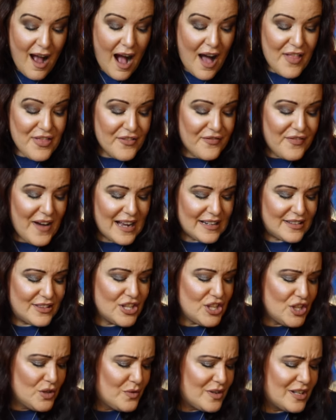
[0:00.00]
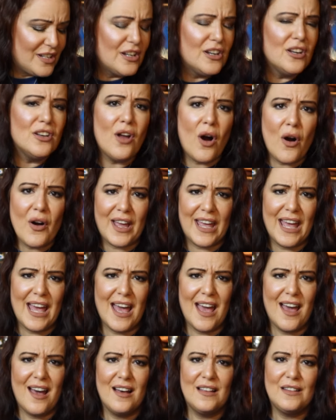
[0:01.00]
And the fact that you can lock
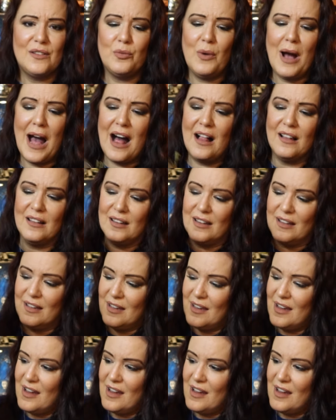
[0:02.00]
it as well,